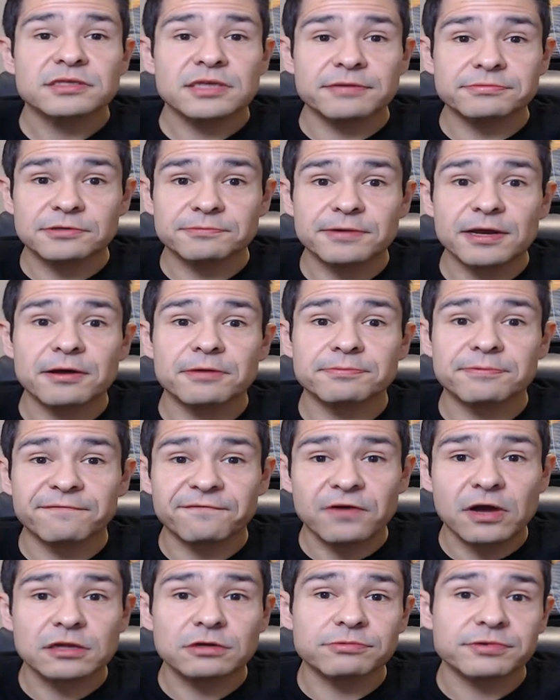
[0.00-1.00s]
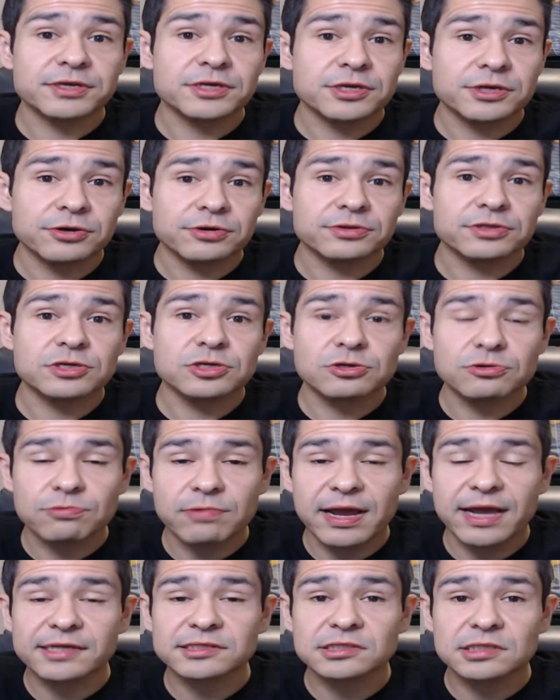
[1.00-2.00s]
They've developed a following here in the
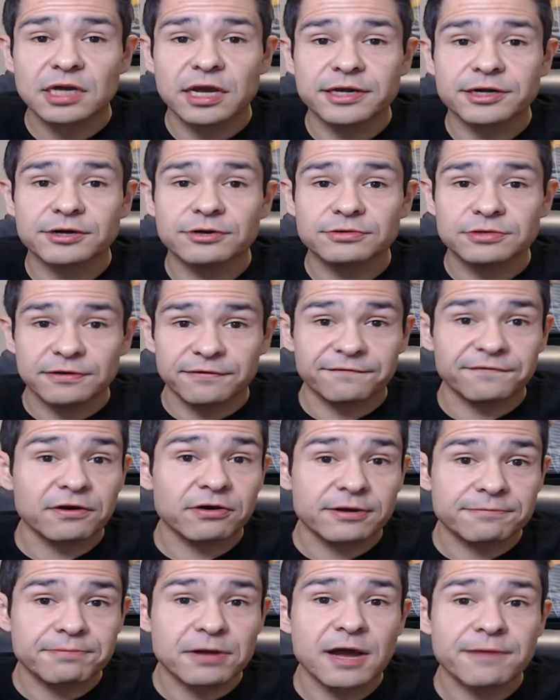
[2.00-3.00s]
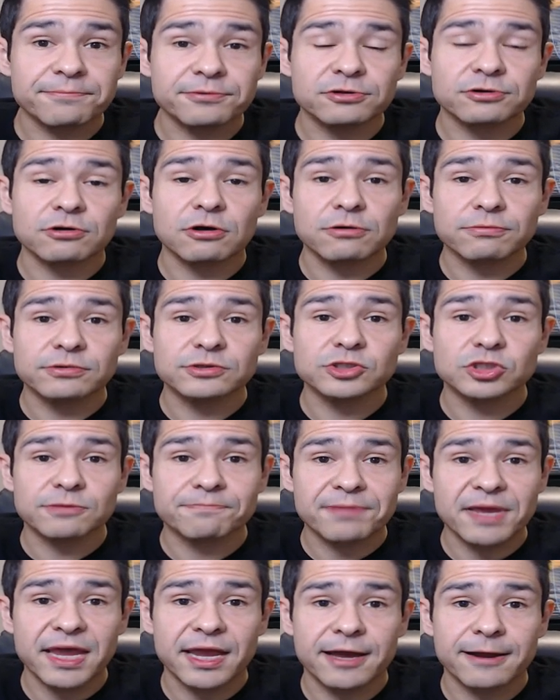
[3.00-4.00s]
US. I know they're very popular over in
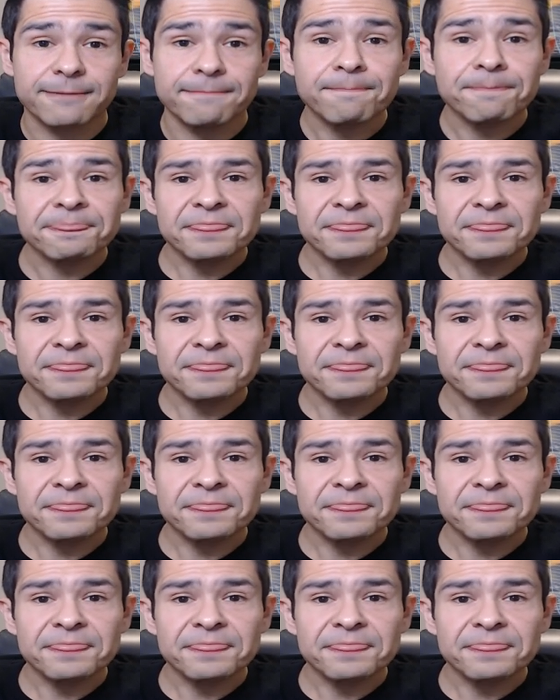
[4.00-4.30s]
Japan.